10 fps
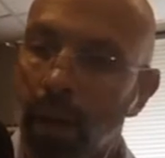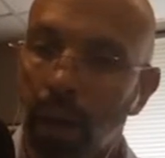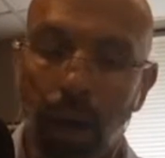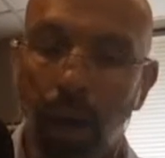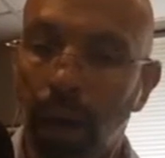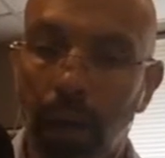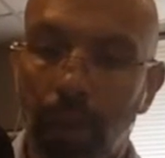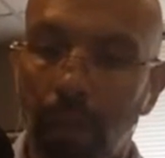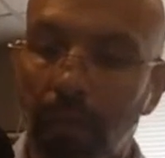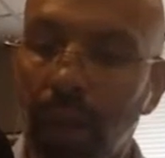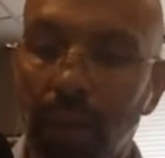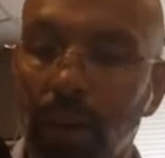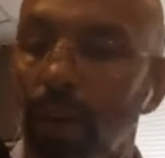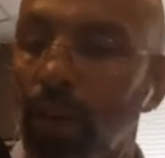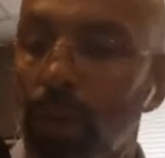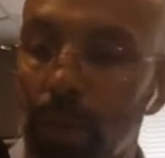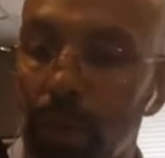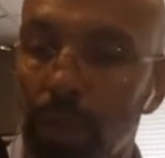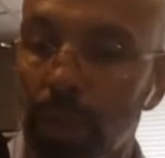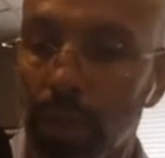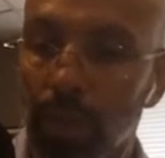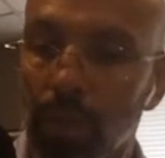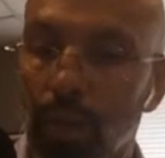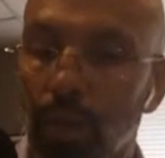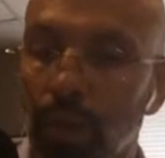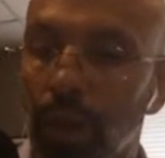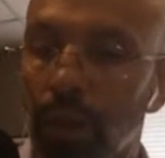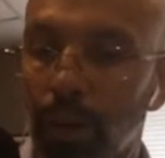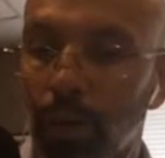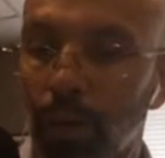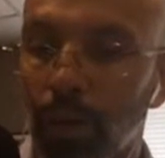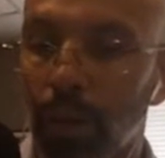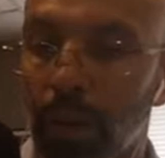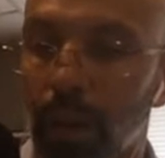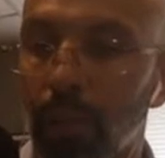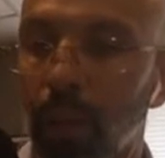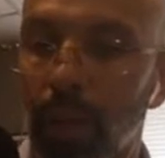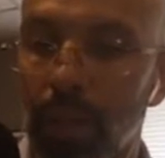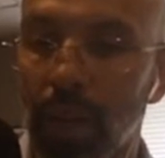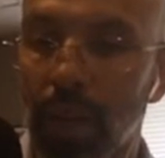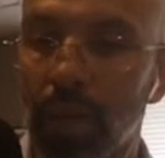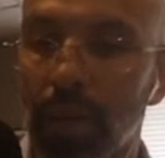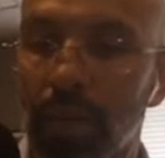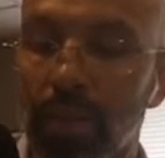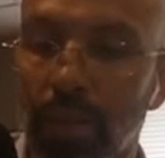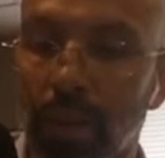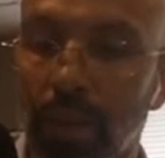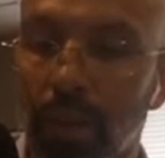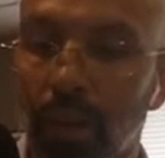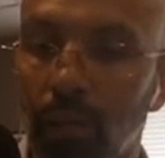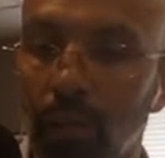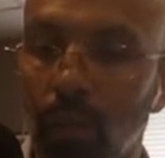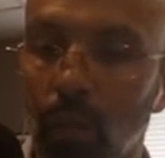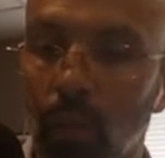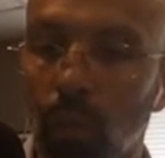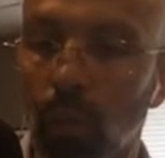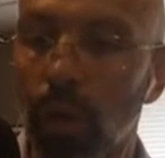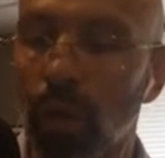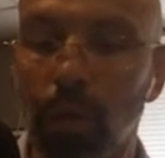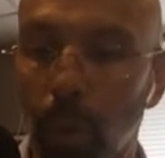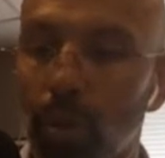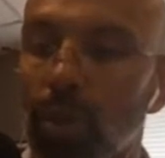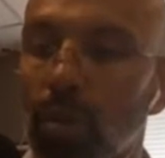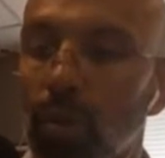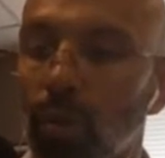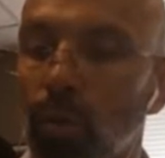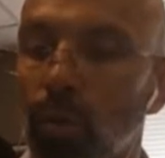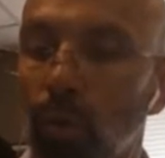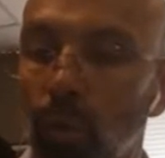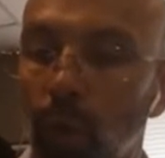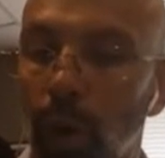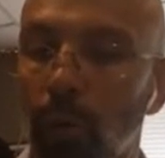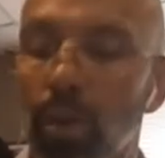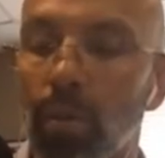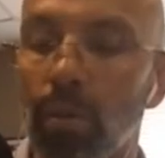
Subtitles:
I'm not 100% clear on the question. I apologize. Is approach to what? What are you